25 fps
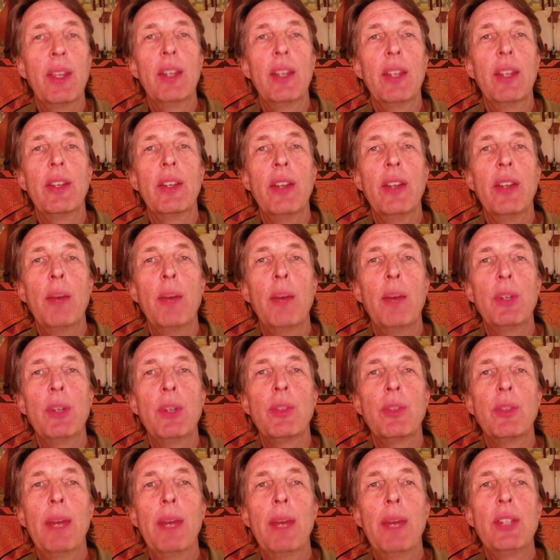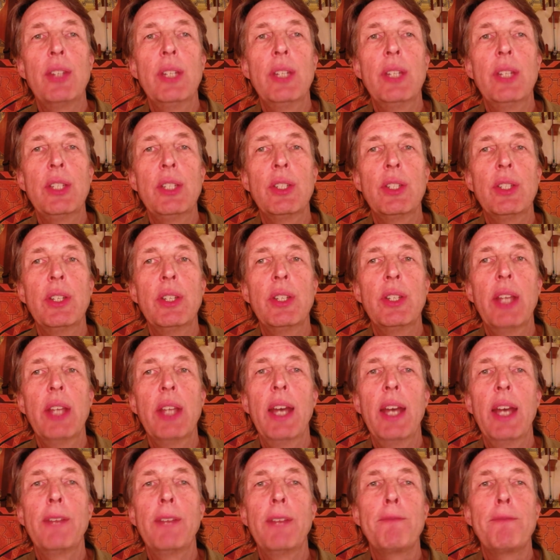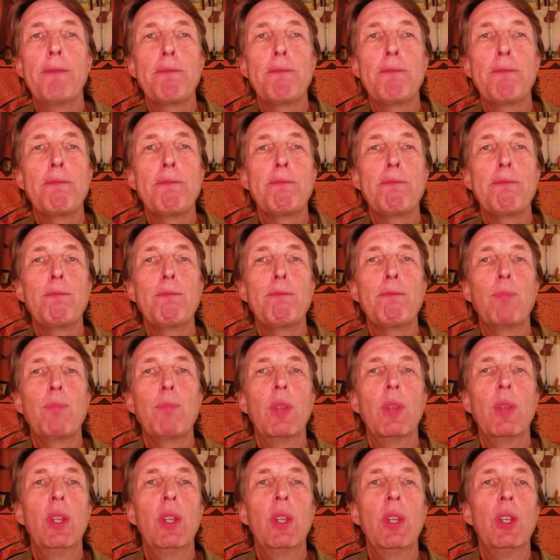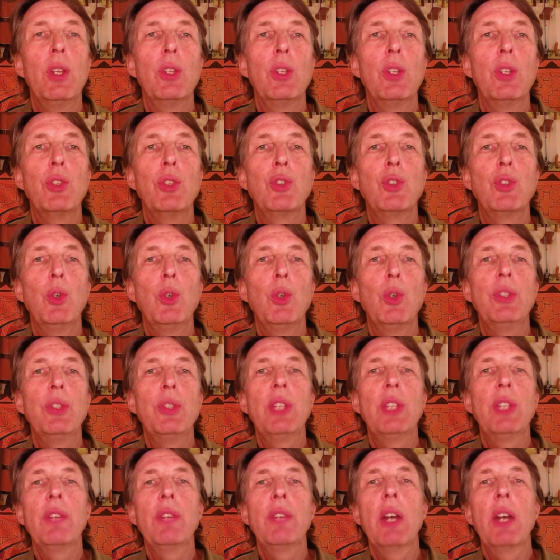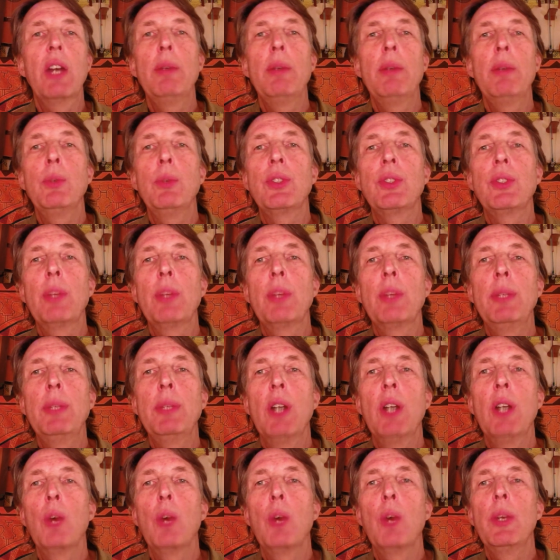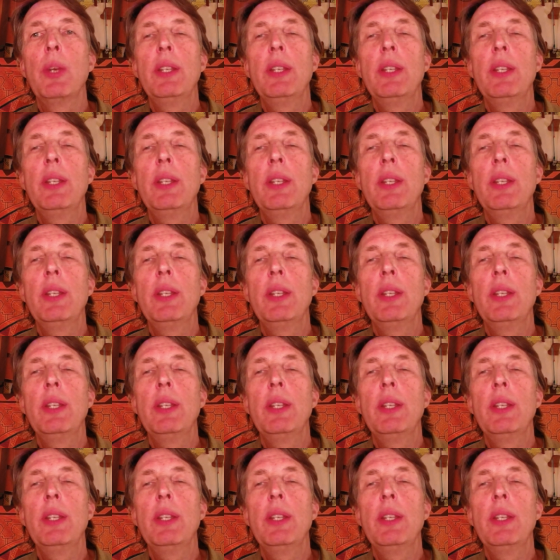Not much imagination to that. So instead of coming with something already